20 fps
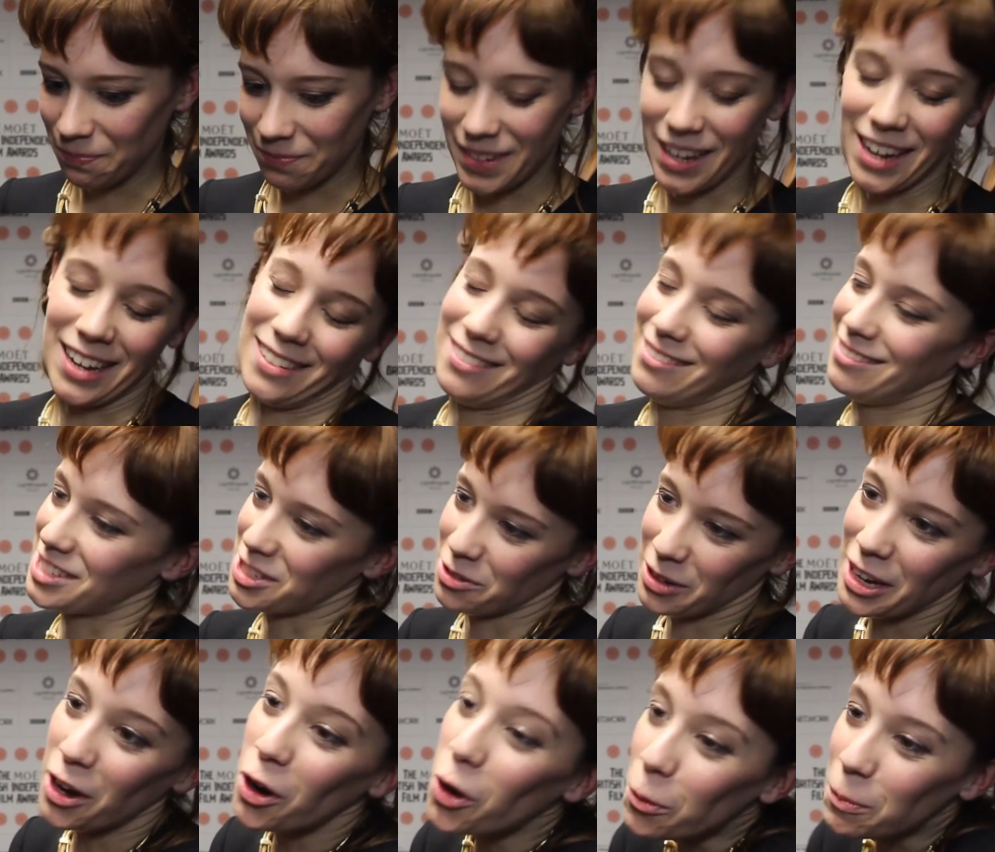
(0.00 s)
yeah, so
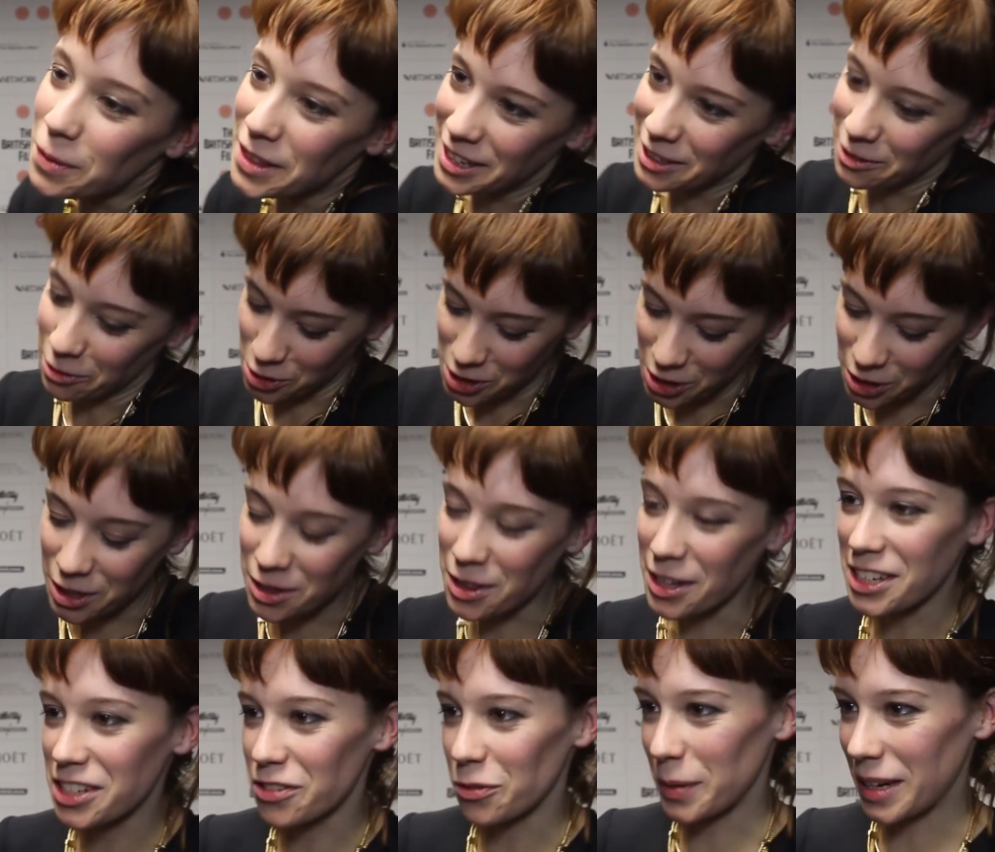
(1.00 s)
I hope that it will do good
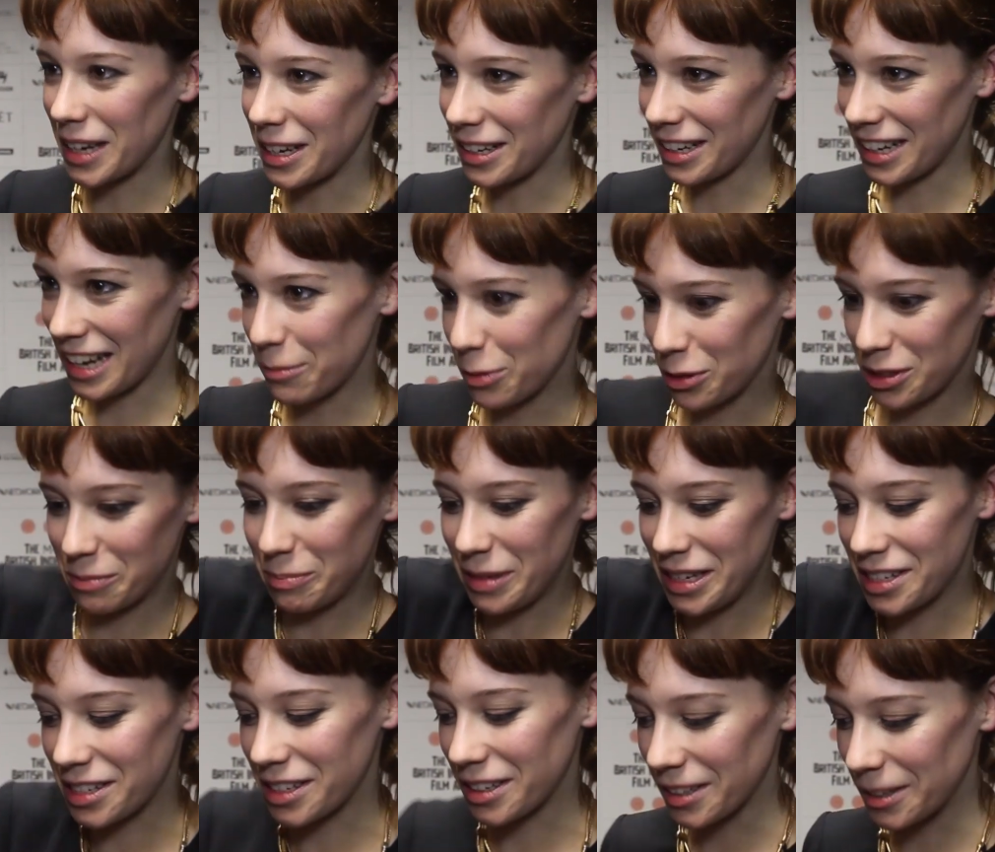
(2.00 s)
things for me and enable me
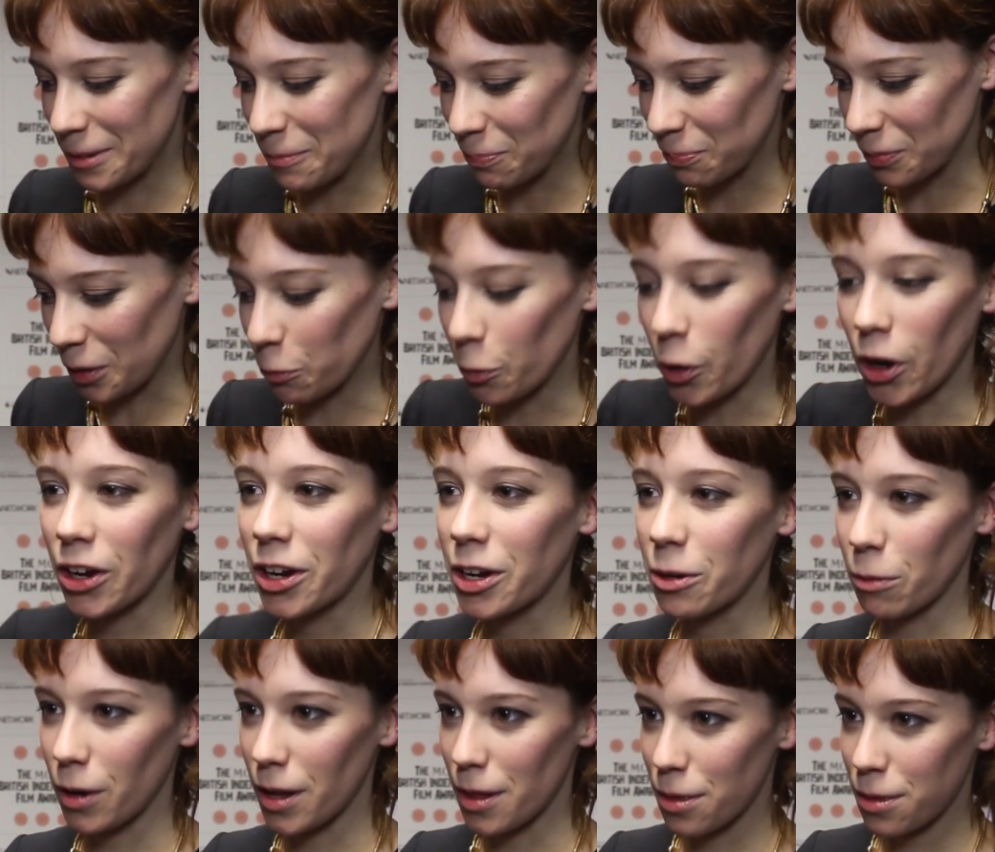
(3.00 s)
to work
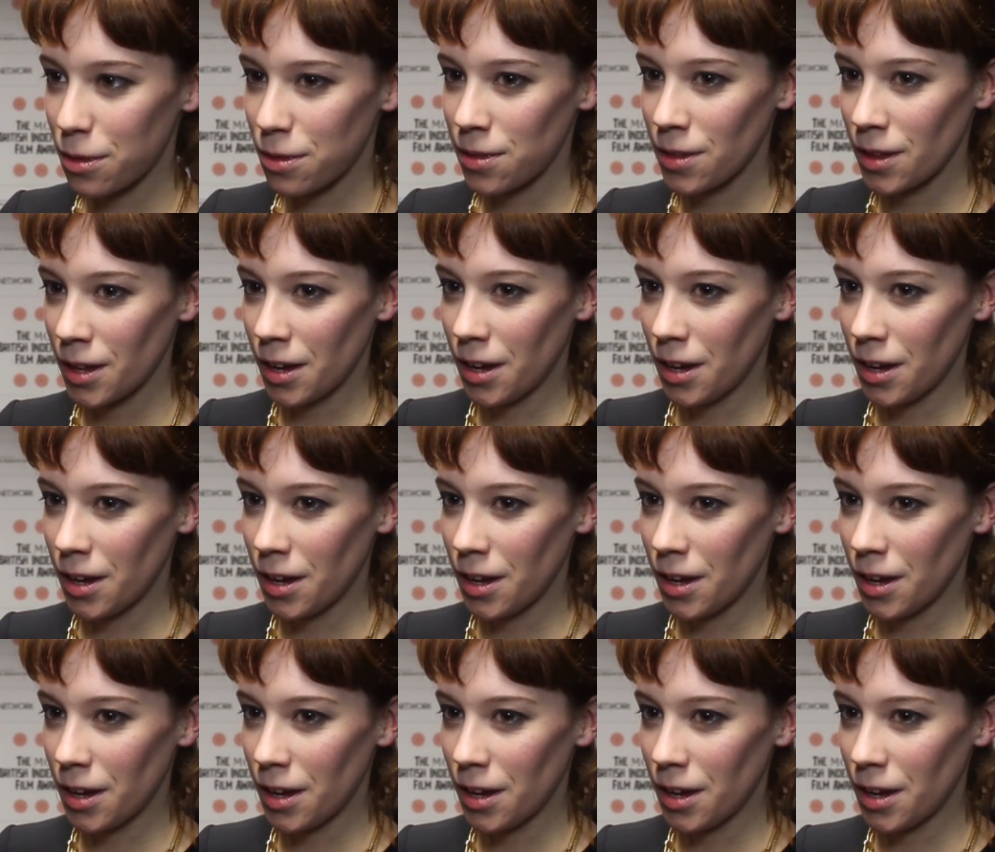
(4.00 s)
with